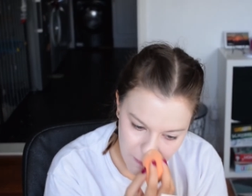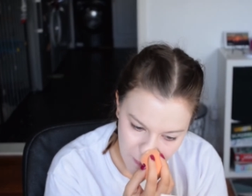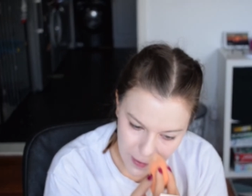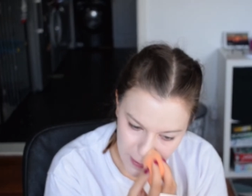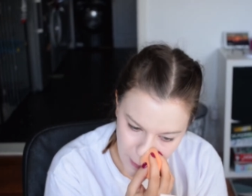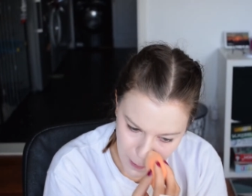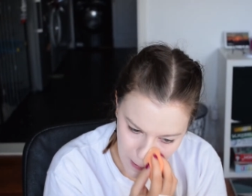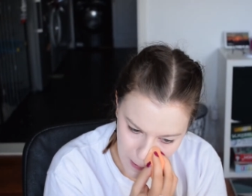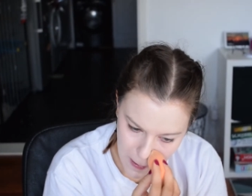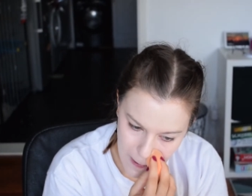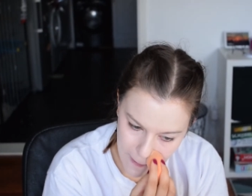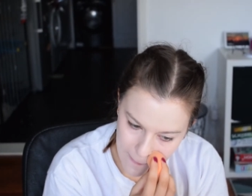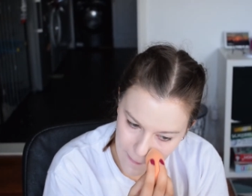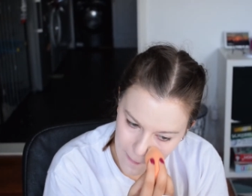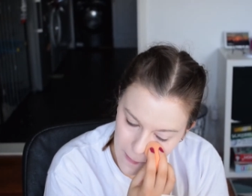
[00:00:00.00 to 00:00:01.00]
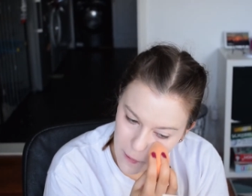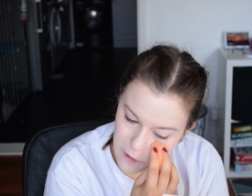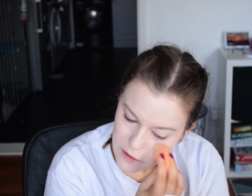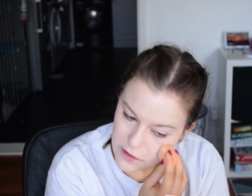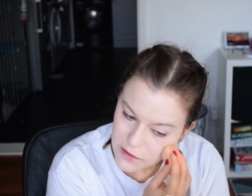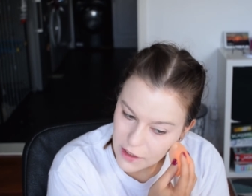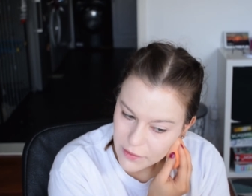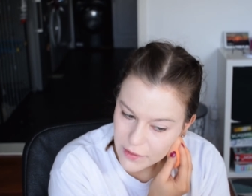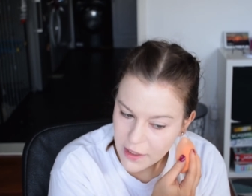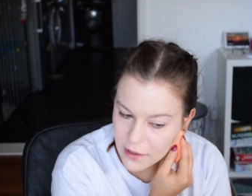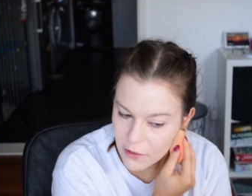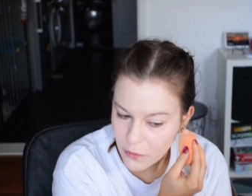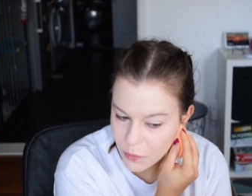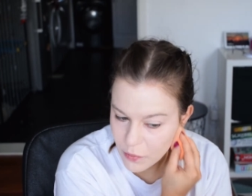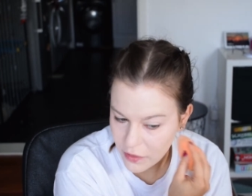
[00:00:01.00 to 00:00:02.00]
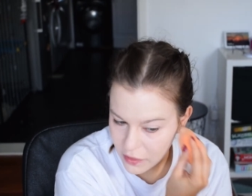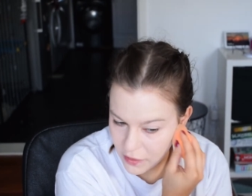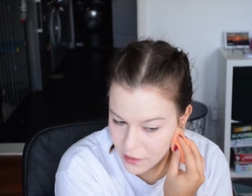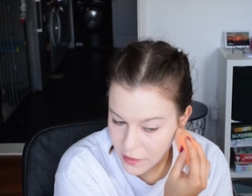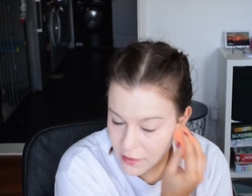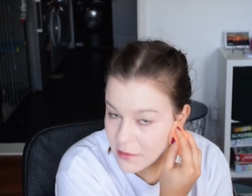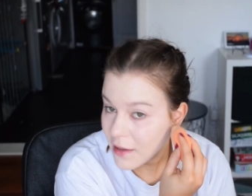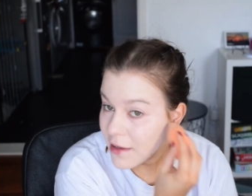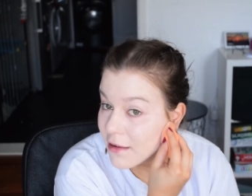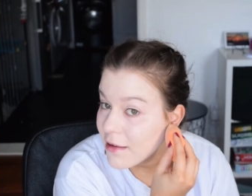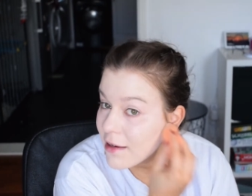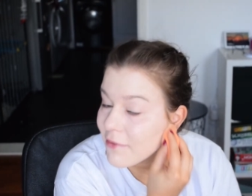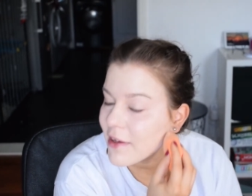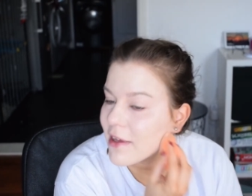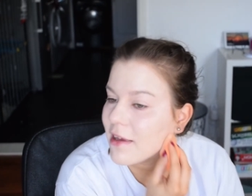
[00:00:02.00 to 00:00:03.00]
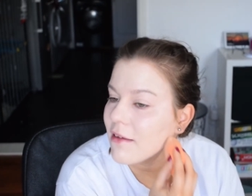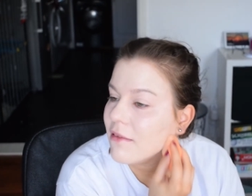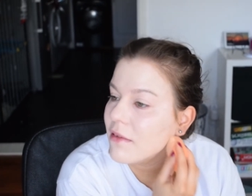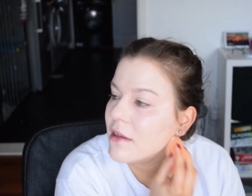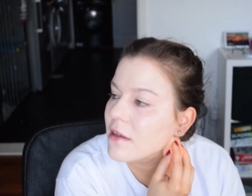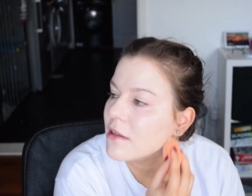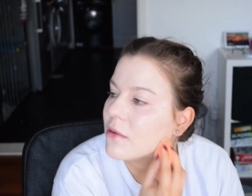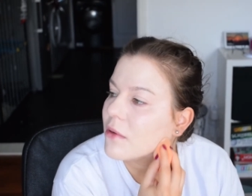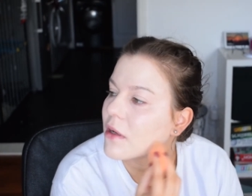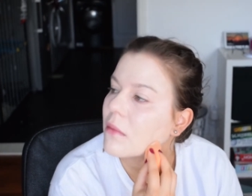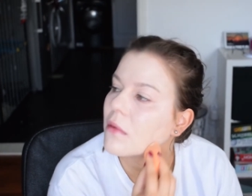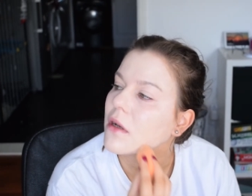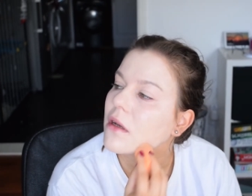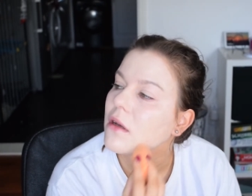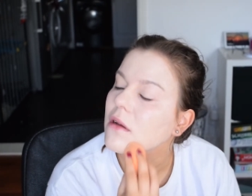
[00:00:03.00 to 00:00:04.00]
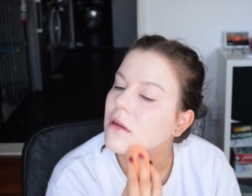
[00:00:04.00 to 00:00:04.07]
I don't get on with this, I can't even give this to anybody.